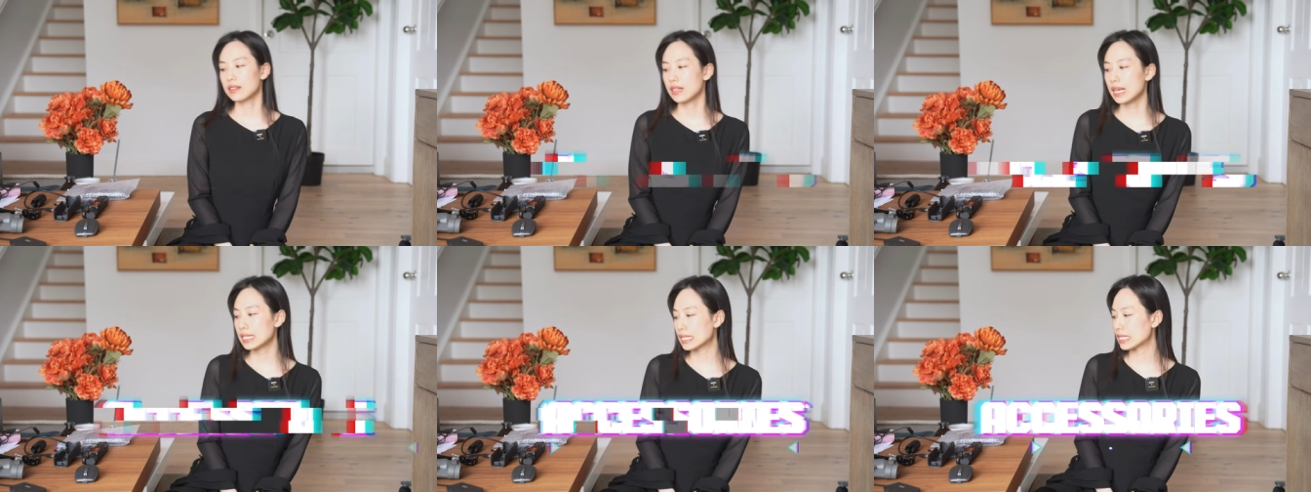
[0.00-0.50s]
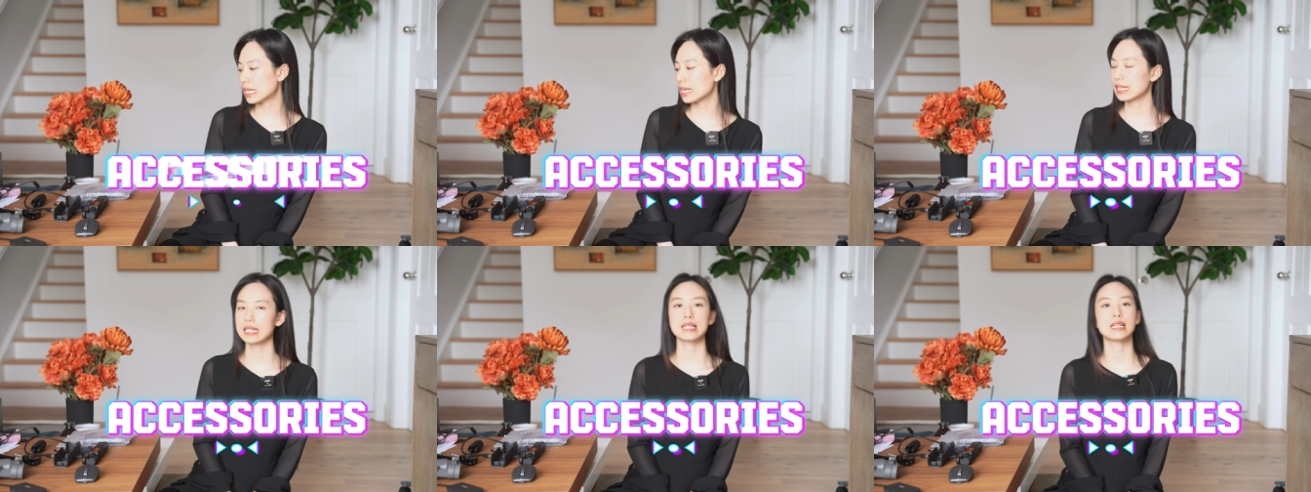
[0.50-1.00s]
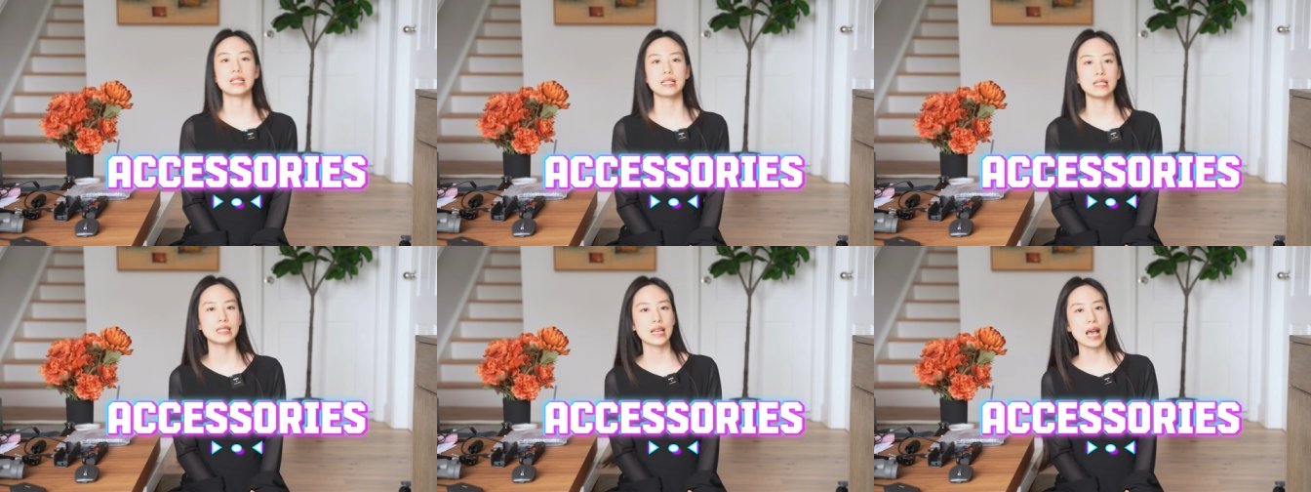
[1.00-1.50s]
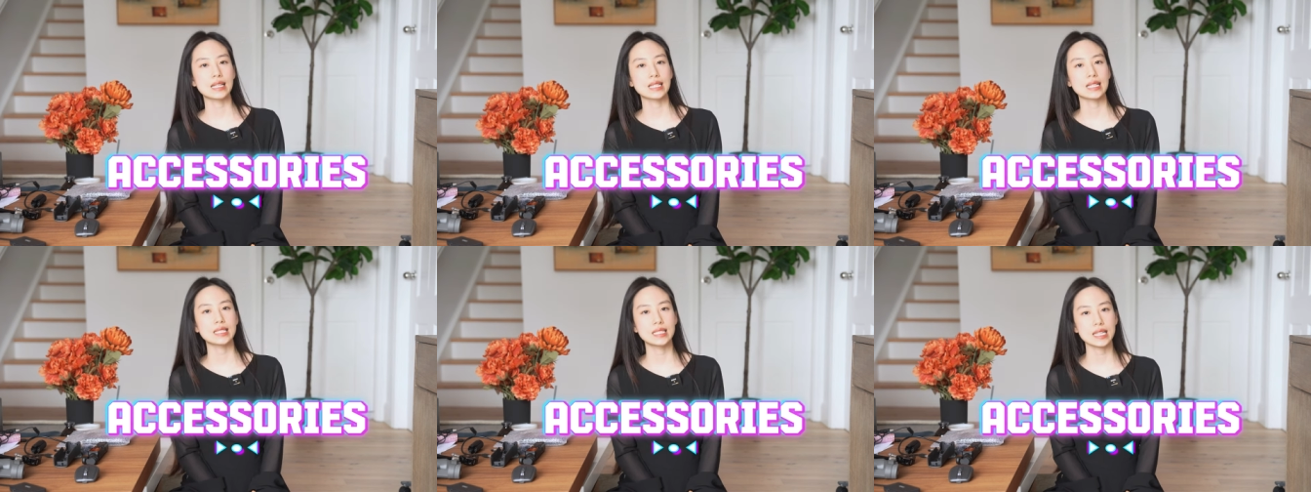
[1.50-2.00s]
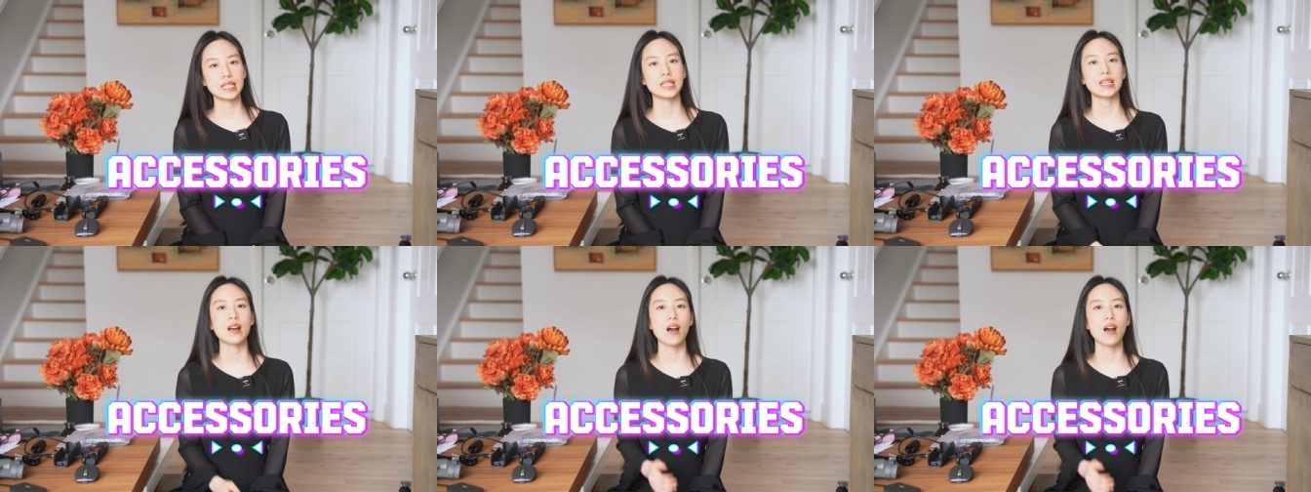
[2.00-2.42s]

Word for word: The next thing is SSD,